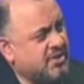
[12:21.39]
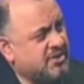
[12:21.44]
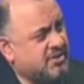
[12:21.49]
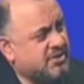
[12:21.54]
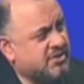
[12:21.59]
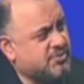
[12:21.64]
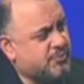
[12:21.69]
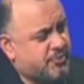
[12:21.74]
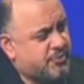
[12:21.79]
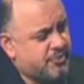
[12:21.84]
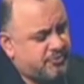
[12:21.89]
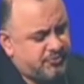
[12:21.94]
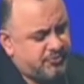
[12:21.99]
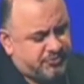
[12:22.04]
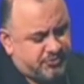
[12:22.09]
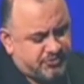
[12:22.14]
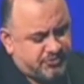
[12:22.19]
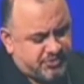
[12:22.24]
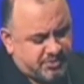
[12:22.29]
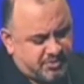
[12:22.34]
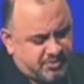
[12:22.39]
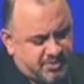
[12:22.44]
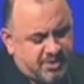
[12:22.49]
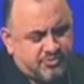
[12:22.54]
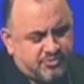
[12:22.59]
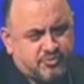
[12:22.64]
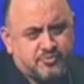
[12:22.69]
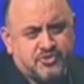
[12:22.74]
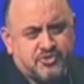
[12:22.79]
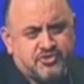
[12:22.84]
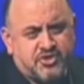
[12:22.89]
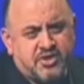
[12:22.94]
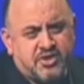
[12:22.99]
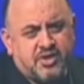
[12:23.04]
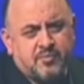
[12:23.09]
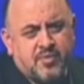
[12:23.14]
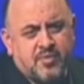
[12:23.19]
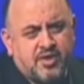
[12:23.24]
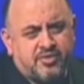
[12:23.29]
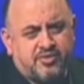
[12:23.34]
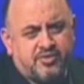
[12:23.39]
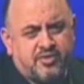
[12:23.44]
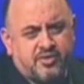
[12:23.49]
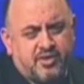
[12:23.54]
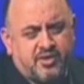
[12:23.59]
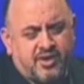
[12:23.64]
It's produced using a laser machining method,